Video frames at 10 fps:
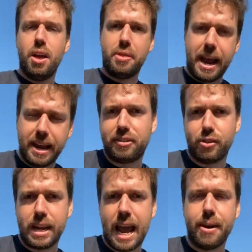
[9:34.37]
the history
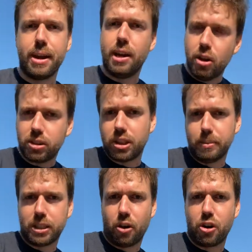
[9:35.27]
of the area, looked at some
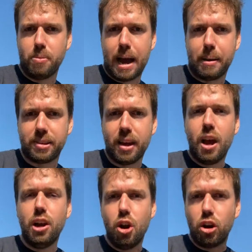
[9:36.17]

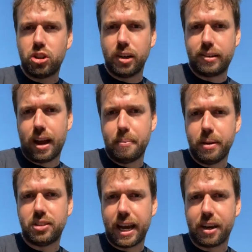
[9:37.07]
looked at some
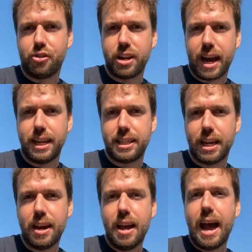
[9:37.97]
secondary
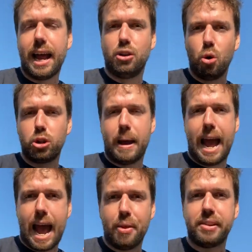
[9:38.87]
data, and talked about
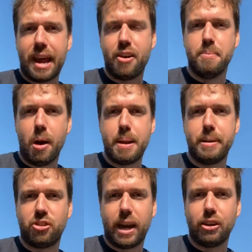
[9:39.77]
how this area might be
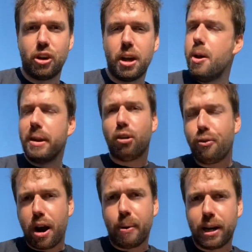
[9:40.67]
changing. It's all
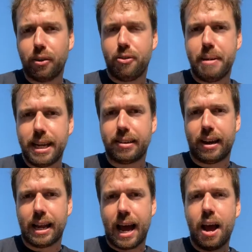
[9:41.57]
very well and good for me to
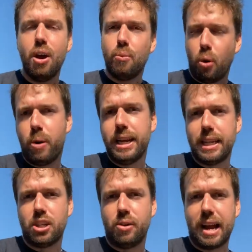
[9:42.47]
say that. What we need
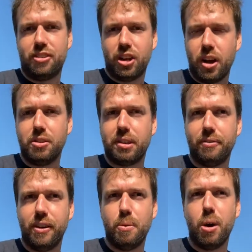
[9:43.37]
to do is actually go and do some
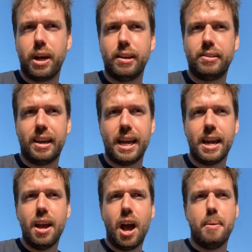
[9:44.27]
field work and see
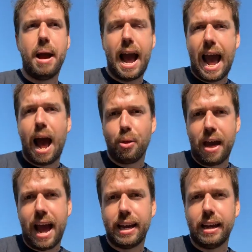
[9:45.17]
how
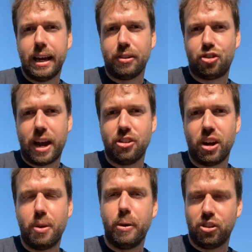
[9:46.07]
that is changing,
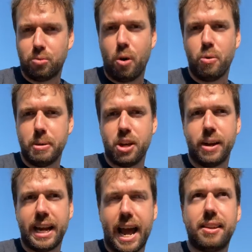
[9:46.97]
which is what we'll be
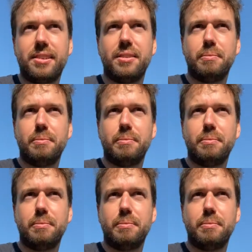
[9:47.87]
doing next.